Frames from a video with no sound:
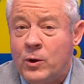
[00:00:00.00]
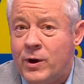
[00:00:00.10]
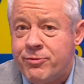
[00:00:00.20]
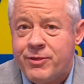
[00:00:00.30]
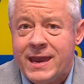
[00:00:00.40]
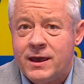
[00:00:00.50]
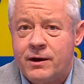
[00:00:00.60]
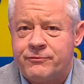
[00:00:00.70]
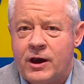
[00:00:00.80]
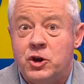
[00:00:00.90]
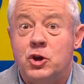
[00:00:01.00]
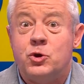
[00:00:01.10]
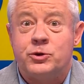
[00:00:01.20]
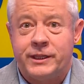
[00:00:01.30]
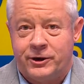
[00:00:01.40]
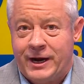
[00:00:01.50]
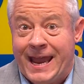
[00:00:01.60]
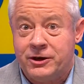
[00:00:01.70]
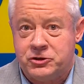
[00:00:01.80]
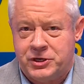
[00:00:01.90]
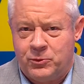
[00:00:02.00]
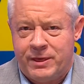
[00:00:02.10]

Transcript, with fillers: When we think of nuclear energy,